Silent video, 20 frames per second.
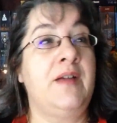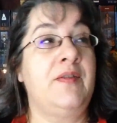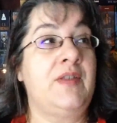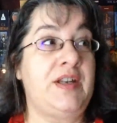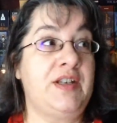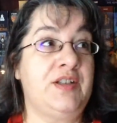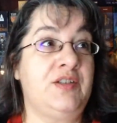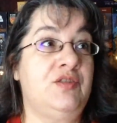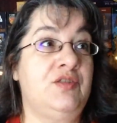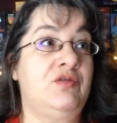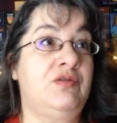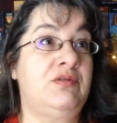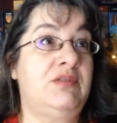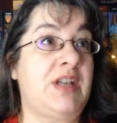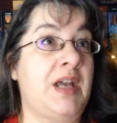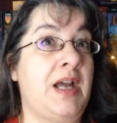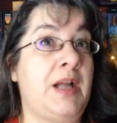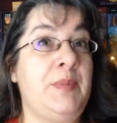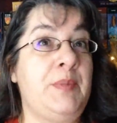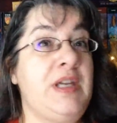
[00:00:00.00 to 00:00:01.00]
Then
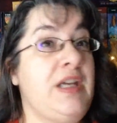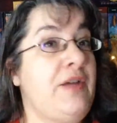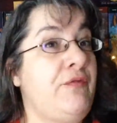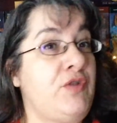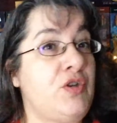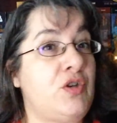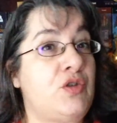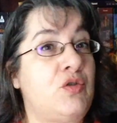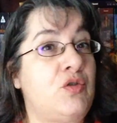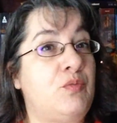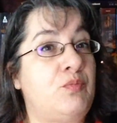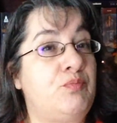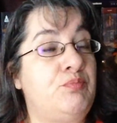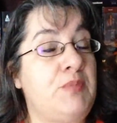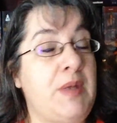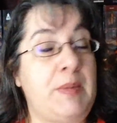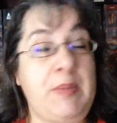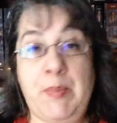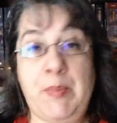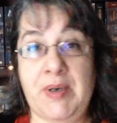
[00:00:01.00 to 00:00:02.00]
tell me if you're
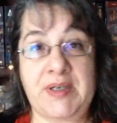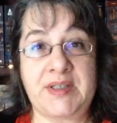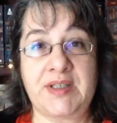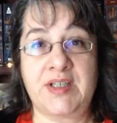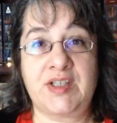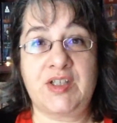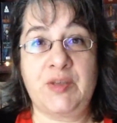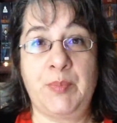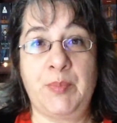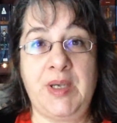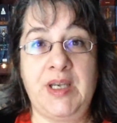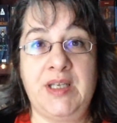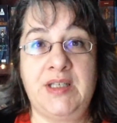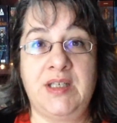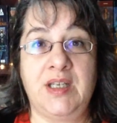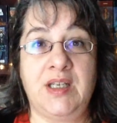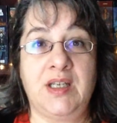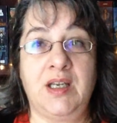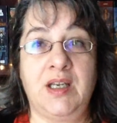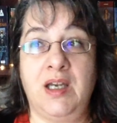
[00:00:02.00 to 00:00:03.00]
maybe
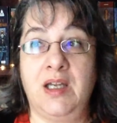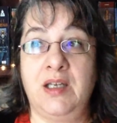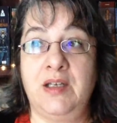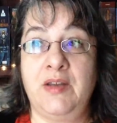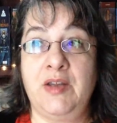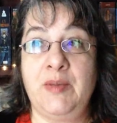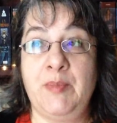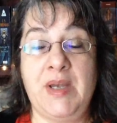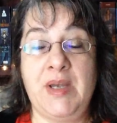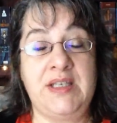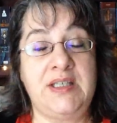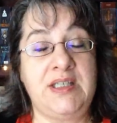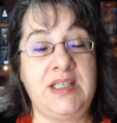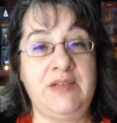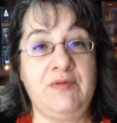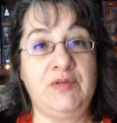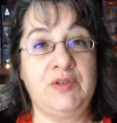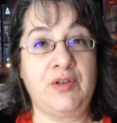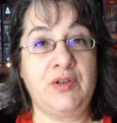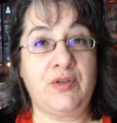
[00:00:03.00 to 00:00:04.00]
participating in the
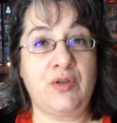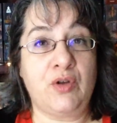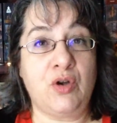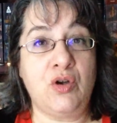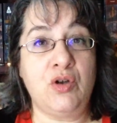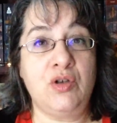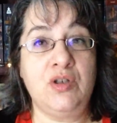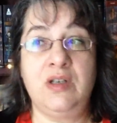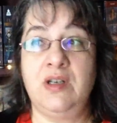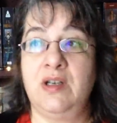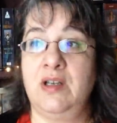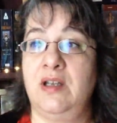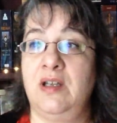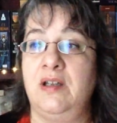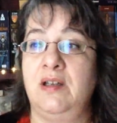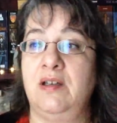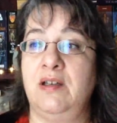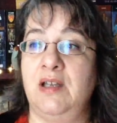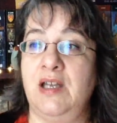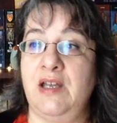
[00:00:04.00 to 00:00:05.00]
Medievalathon.
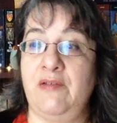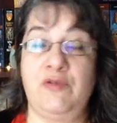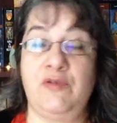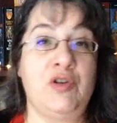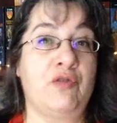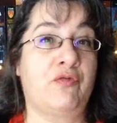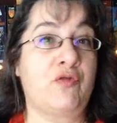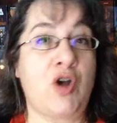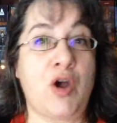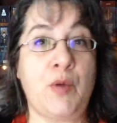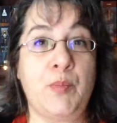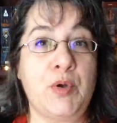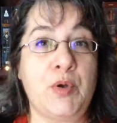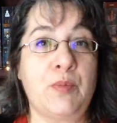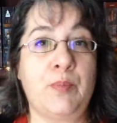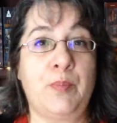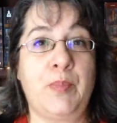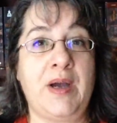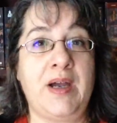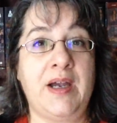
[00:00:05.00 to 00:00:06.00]
If you've got a
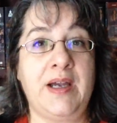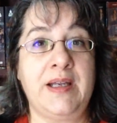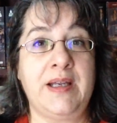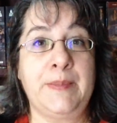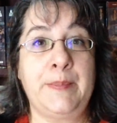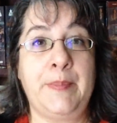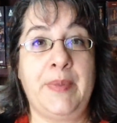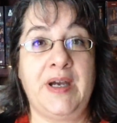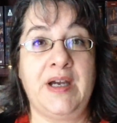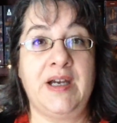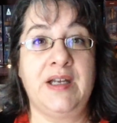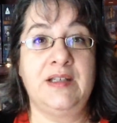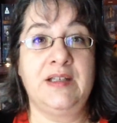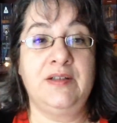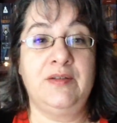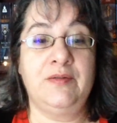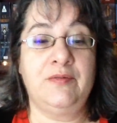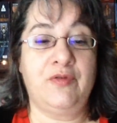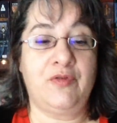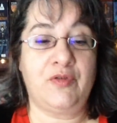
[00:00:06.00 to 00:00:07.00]
book buying
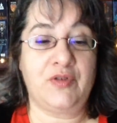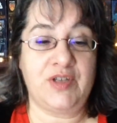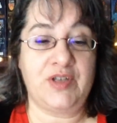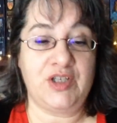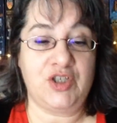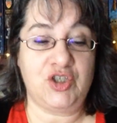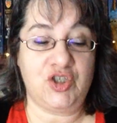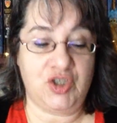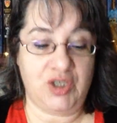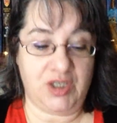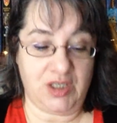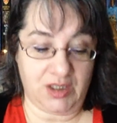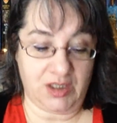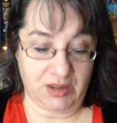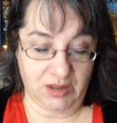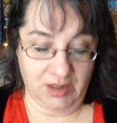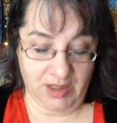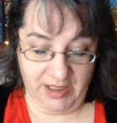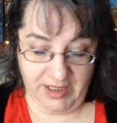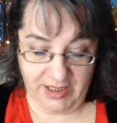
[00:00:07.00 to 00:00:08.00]
ban for this
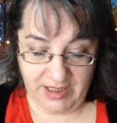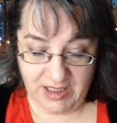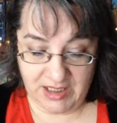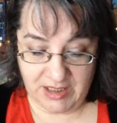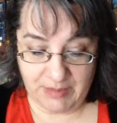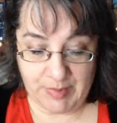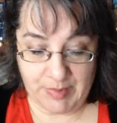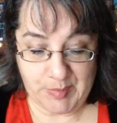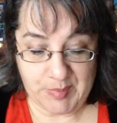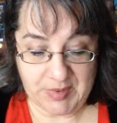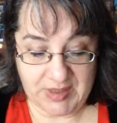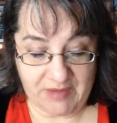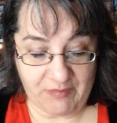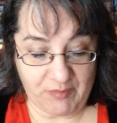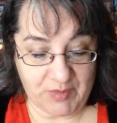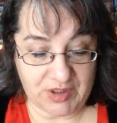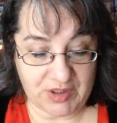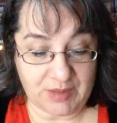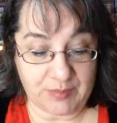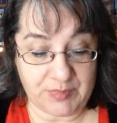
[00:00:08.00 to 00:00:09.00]
year, you can maybe
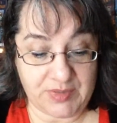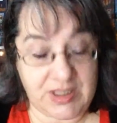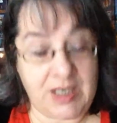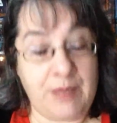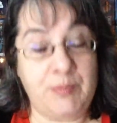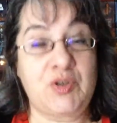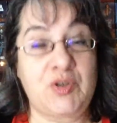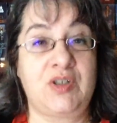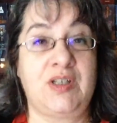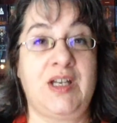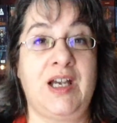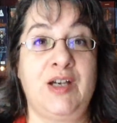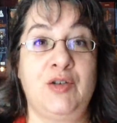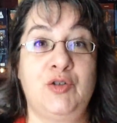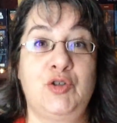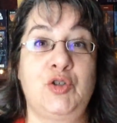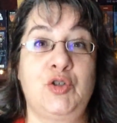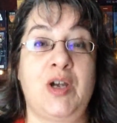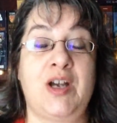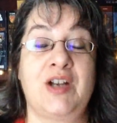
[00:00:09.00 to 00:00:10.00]
give me some tips on
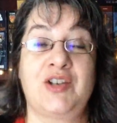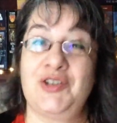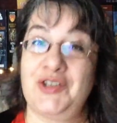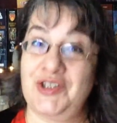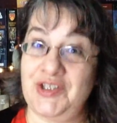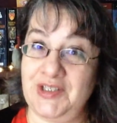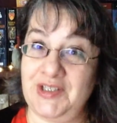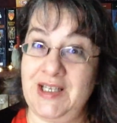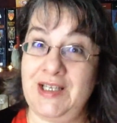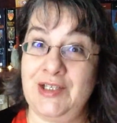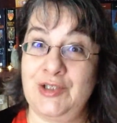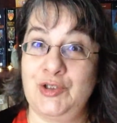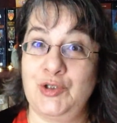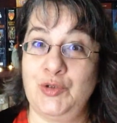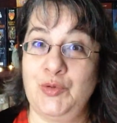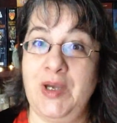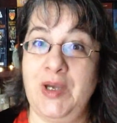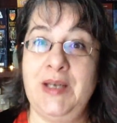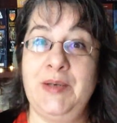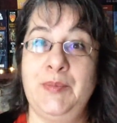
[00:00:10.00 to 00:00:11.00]
how to actually stick
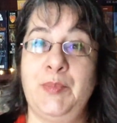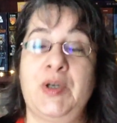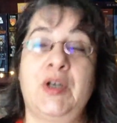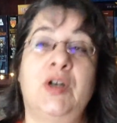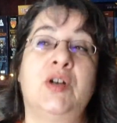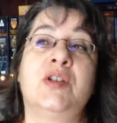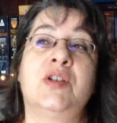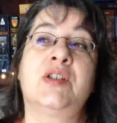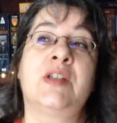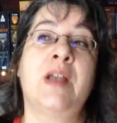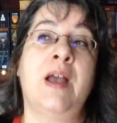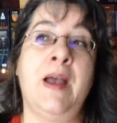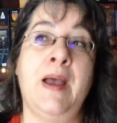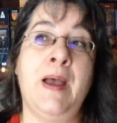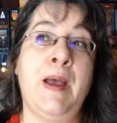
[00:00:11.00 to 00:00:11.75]
to it because